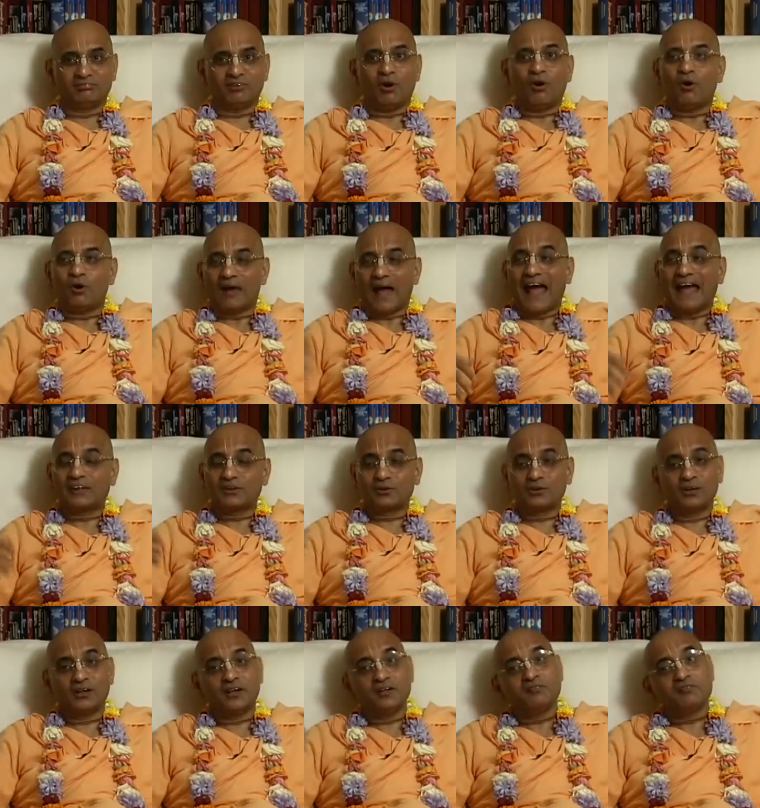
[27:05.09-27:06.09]
or
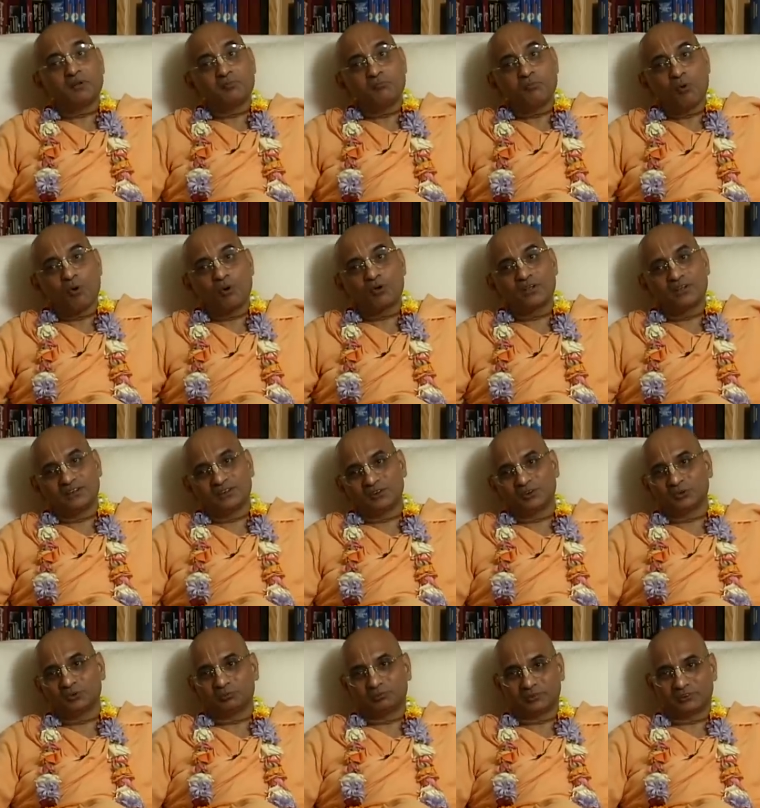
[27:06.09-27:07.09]
actually even more than the
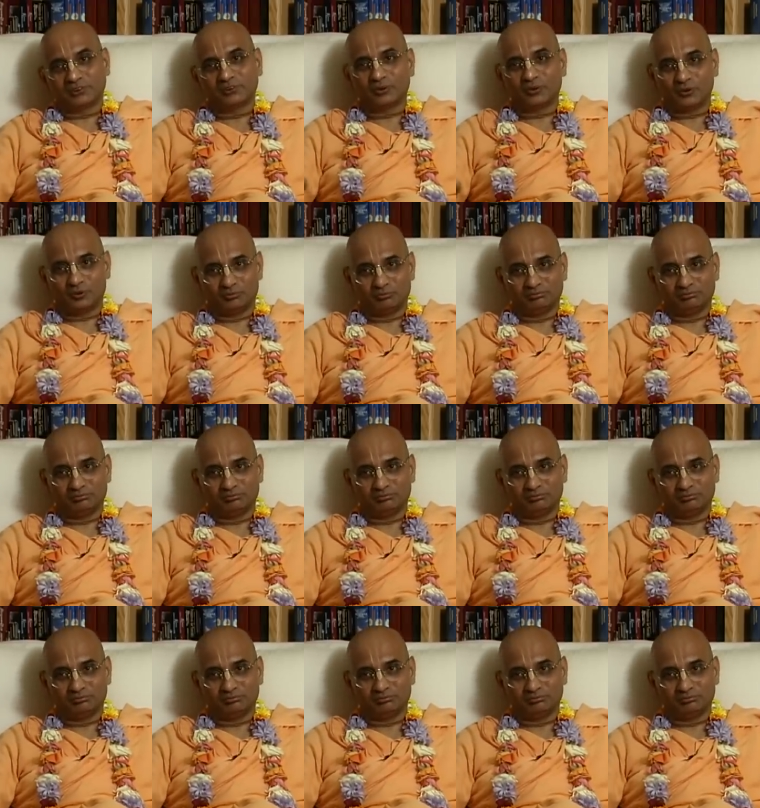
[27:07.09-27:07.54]
super soul.